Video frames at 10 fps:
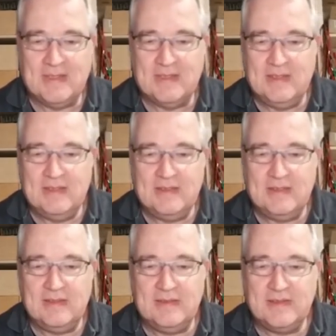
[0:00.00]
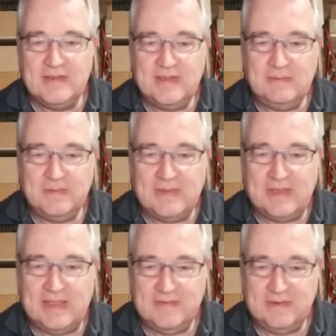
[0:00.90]
You can see we
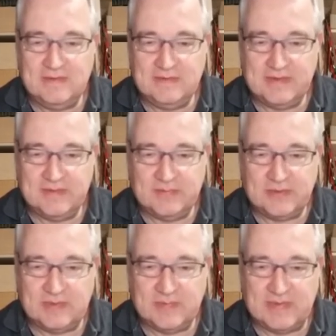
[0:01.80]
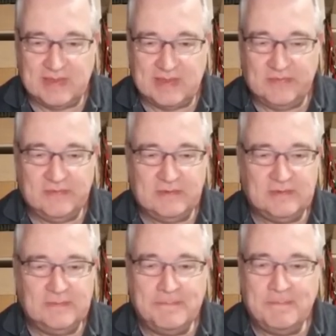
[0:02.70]
have the original programs we had before.
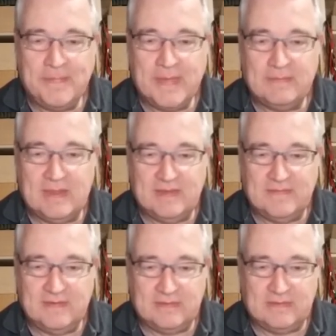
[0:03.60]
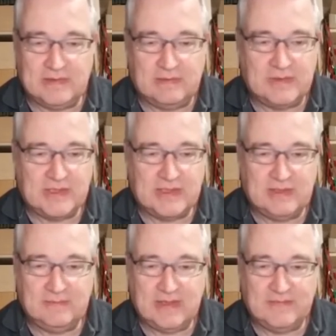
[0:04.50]
We have our shell,
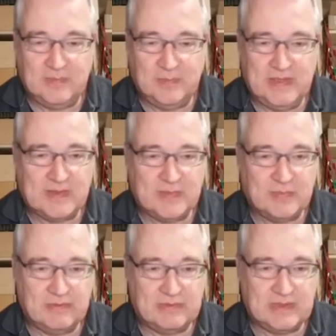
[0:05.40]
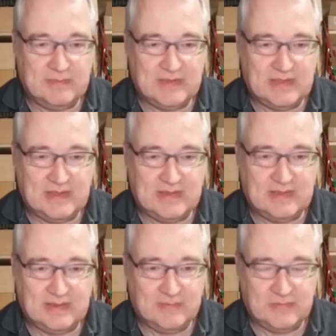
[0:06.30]
we have the PS program that
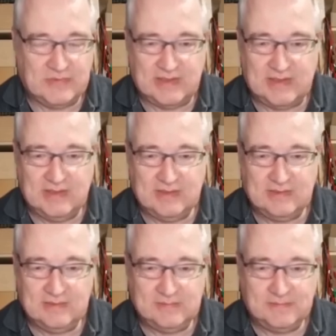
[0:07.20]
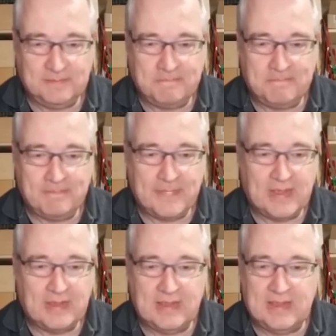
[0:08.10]
I'm running here,
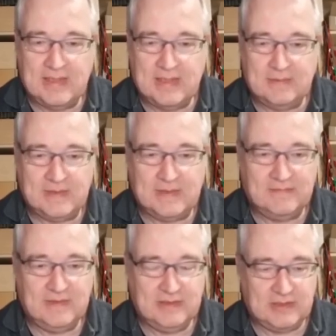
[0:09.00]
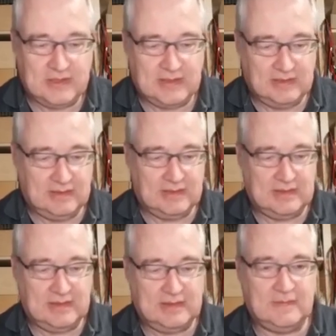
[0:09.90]
and we have the other shell,
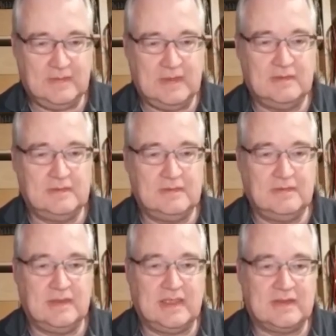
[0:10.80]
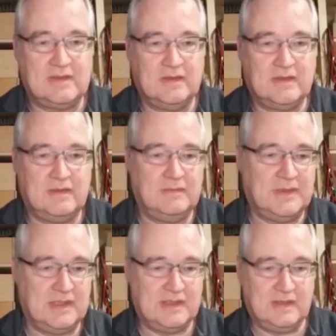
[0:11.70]
and then we go to the next console, which
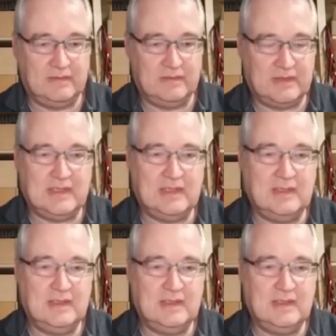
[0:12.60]
is the old shell,